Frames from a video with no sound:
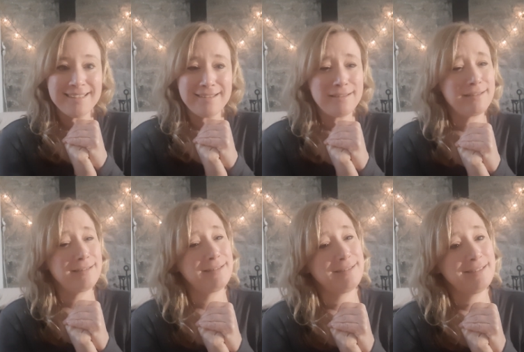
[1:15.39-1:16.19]

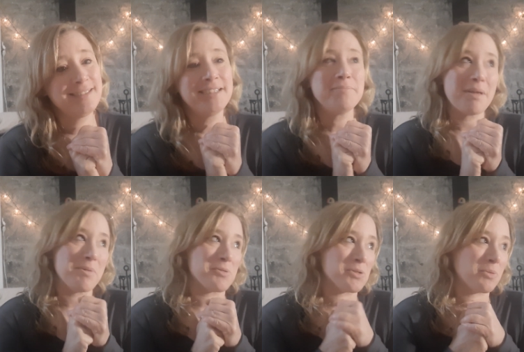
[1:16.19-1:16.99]
huh,
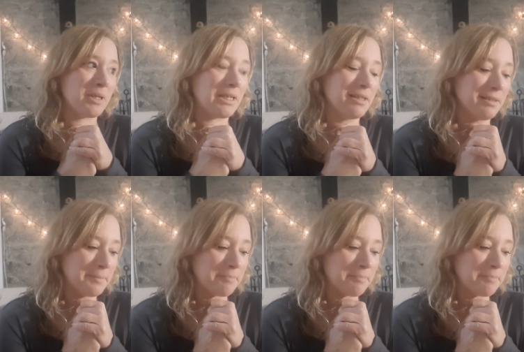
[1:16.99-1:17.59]
maybe it was a week,